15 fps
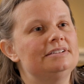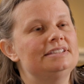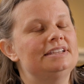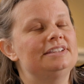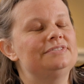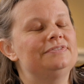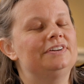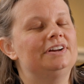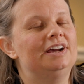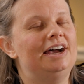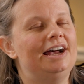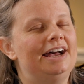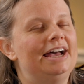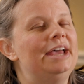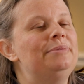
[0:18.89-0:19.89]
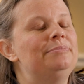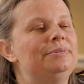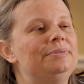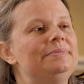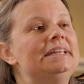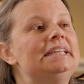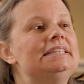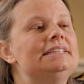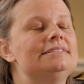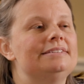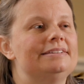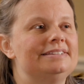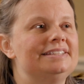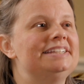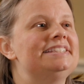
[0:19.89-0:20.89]
stands for Eye Movement
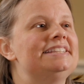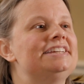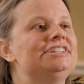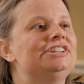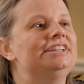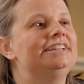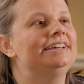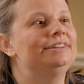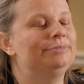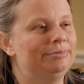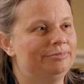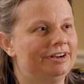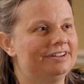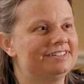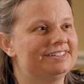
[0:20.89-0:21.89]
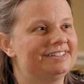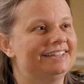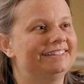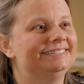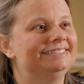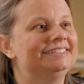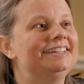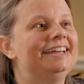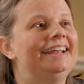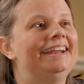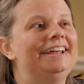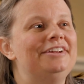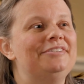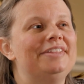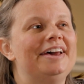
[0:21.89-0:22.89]
Desensitization and Reprocessing. And
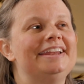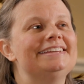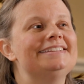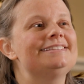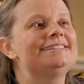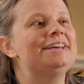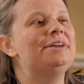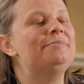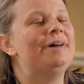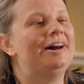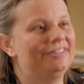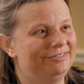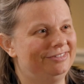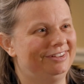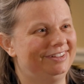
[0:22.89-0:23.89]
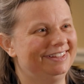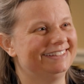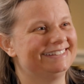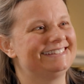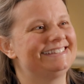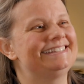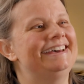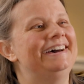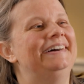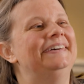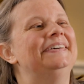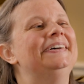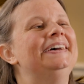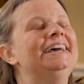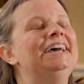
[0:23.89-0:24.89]
I know that is a mouthful,
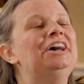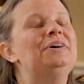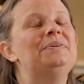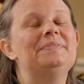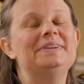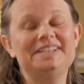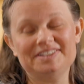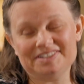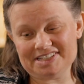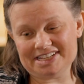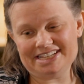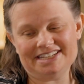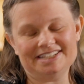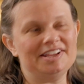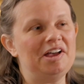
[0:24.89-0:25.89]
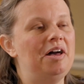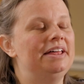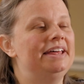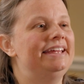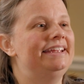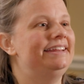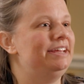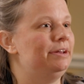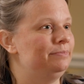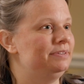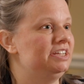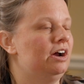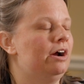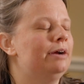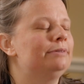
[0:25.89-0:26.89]
so we usually just call it
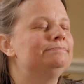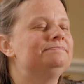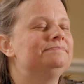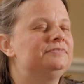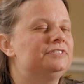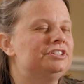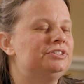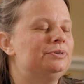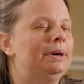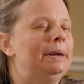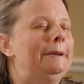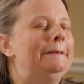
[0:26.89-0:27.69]
EMDR for short.